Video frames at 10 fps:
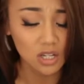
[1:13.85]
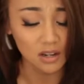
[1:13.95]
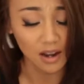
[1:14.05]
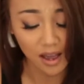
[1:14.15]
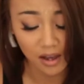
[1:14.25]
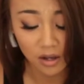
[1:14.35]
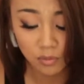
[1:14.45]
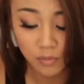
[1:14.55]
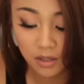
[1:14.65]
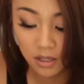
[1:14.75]
and I'll
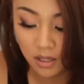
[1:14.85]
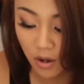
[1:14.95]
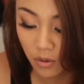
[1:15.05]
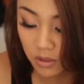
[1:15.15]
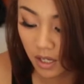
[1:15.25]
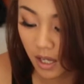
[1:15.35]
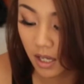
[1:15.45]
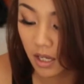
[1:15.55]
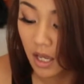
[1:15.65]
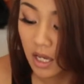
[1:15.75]
be
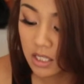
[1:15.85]
okay.